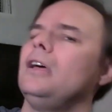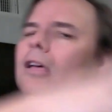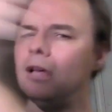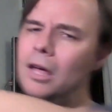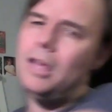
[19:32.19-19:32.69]

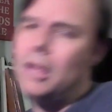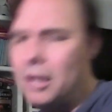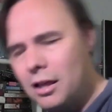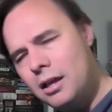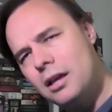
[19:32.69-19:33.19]

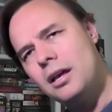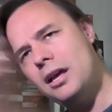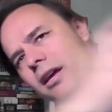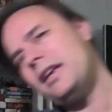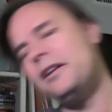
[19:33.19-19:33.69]

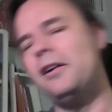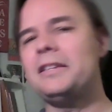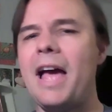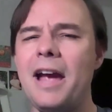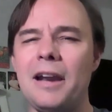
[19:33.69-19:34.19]
getting all
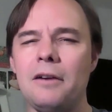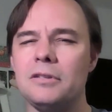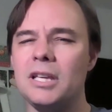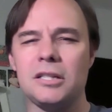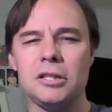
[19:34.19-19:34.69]
tired, I
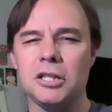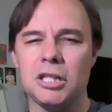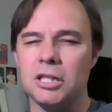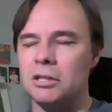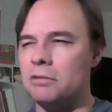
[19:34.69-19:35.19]
was like,
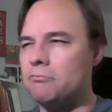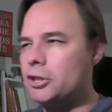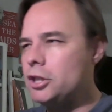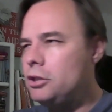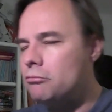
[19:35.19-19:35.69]
oh, I'm
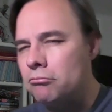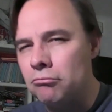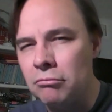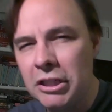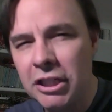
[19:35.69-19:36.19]
so
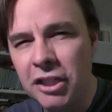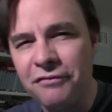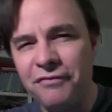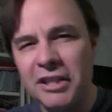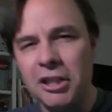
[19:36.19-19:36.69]
mad at
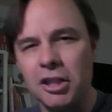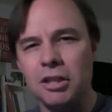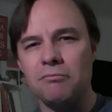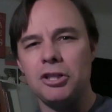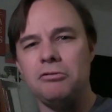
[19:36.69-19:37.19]
Vader.
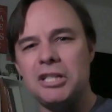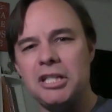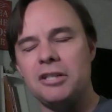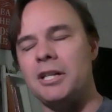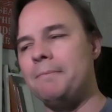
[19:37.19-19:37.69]
I'm so
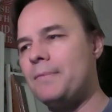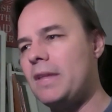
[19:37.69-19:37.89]
angry.